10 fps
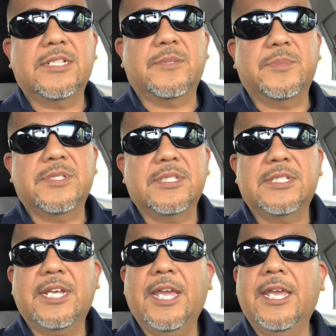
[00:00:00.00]
It's a busy
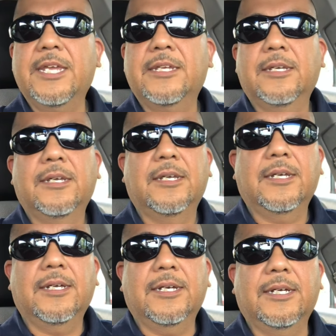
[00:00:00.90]
day,
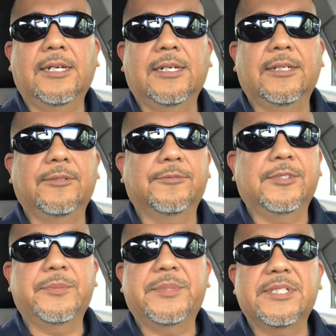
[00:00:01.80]
uh,
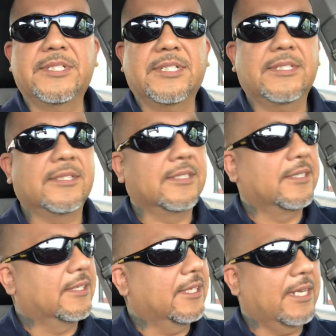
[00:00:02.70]
really busy
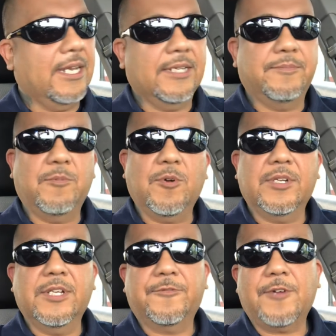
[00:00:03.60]
had more
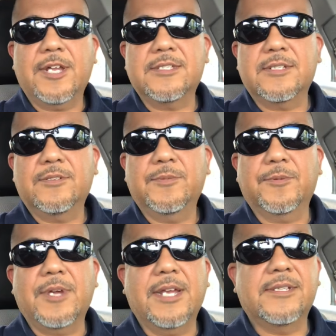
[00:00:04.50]
Lyft rides than
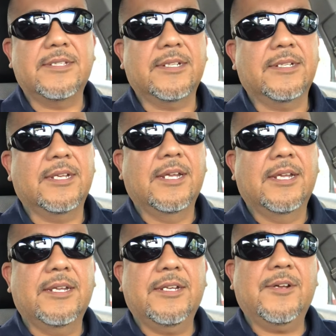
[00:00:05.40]
Uber rides. And,
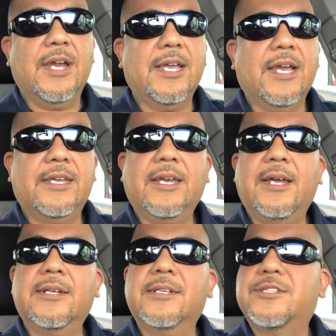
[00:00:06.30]
you know, I, I
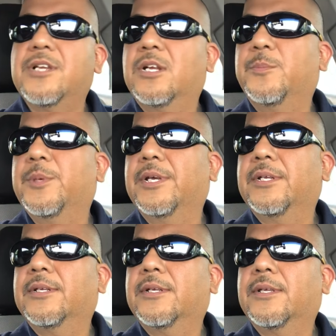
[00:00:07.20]
got a
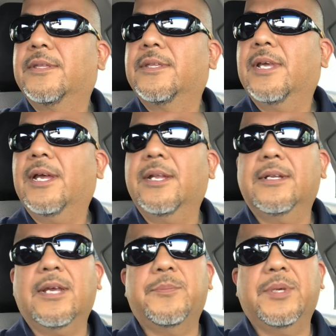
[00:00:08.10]
gentleman that
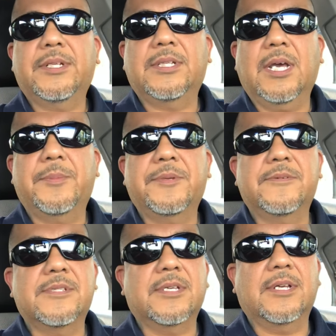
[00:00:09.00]
I picked up. He
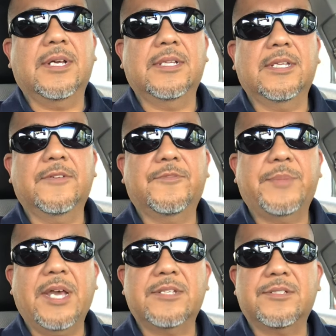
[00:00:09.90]
was a, a Lyft
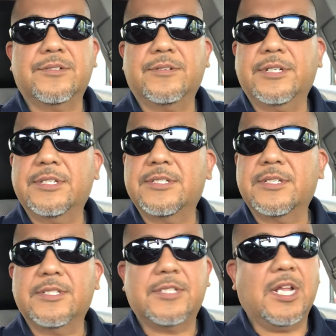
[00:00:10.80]
passenger, and
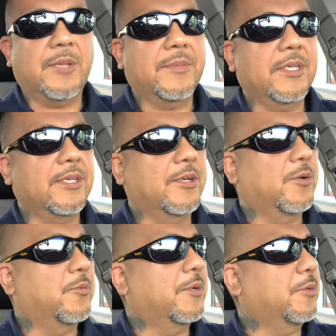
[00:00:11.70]
he's, he's telling me, you
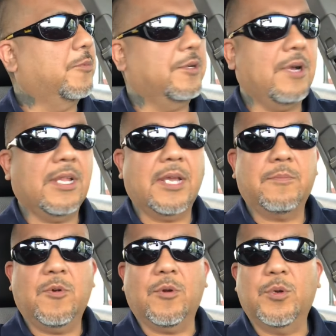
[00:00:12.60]
know, what, what do I like
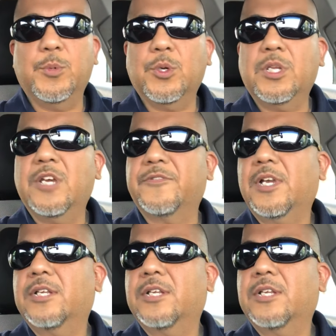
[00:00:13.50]
more, Uber or Lyft?